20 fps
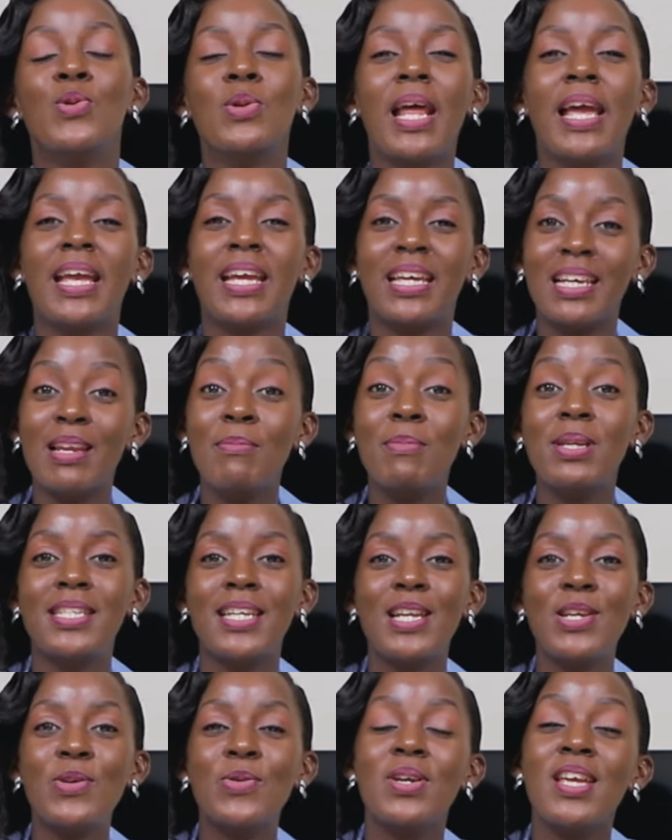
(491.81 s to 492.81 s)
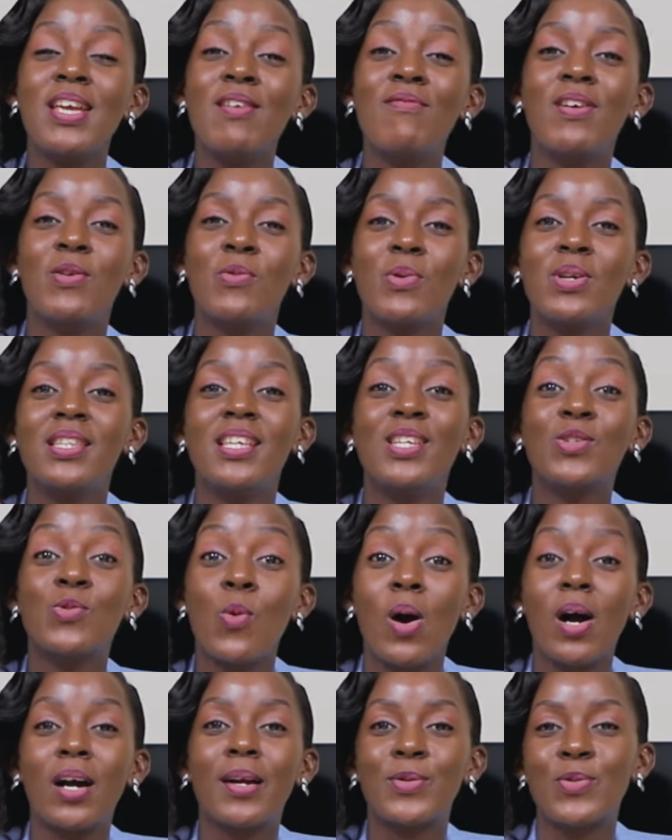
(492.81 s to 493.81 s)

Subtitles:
Like, let me tell you, even when there's work